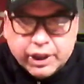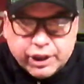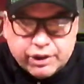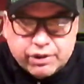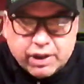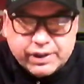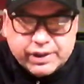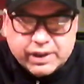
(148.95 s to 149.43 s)

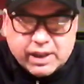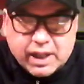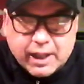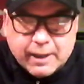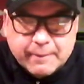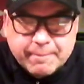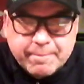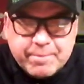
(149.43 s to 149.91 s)
Crush a
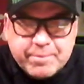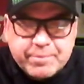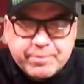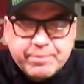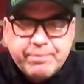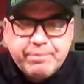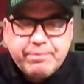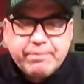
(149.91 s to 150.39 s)
lot of them.
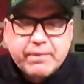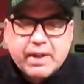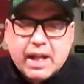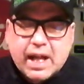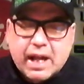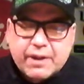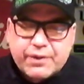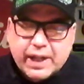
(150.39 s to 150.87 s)

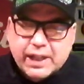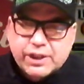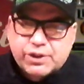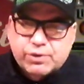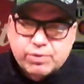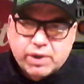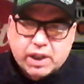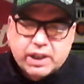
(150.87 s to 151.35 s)
I think
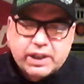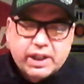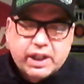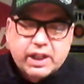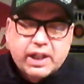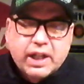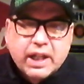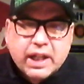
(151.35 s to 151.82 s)
it's really
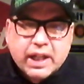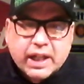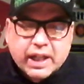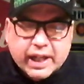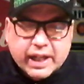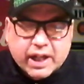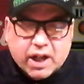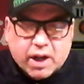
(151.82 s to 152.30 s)
good.
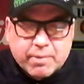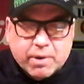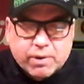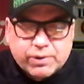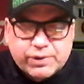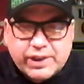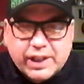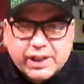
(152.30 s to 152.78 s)
It
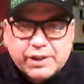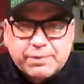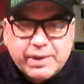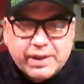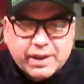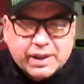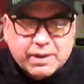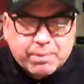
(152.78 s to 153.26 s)
almost gives
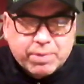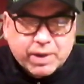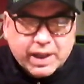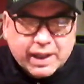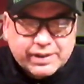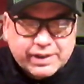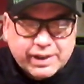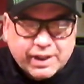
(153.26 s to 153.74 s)
me the
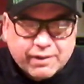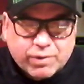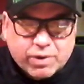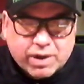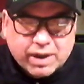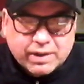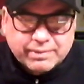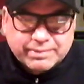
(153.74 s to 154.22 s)
complexity of
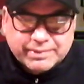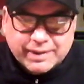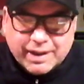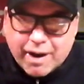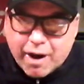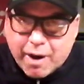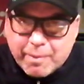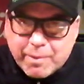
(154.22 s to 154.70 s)
what
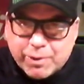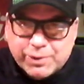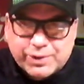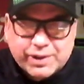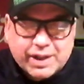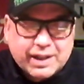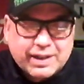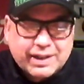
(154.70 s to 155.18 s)

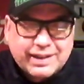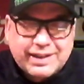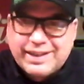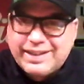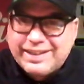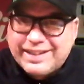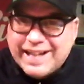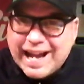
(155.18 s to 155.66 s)
almost like a
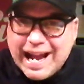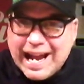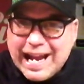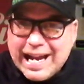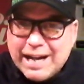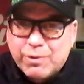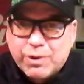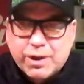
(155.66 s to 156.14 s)

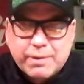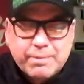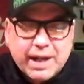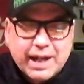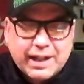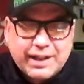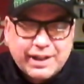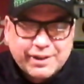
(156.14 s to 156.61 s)
Tang would
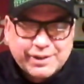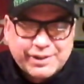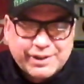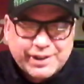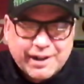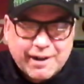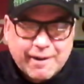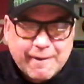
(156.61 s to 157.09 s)
back years
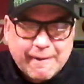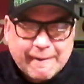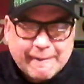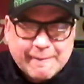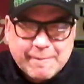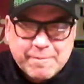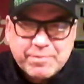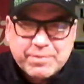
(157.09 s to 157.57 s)
ago,
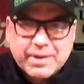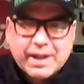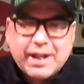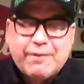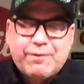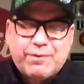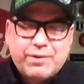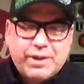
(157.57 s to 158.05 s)

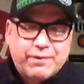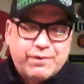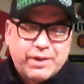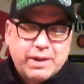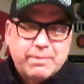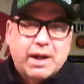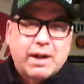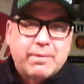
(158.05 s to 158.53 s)
if
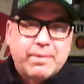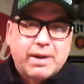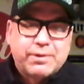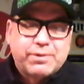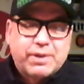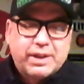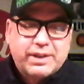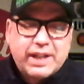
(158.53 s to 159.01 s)
anybody
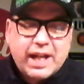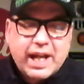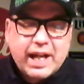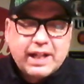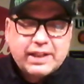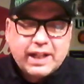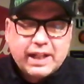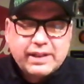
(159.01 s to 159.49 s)
remembers what
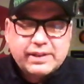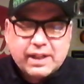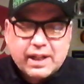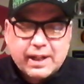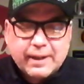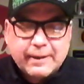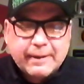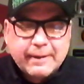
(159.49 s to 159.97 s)
Tang tastes
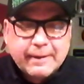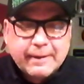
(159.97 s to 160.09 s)
like.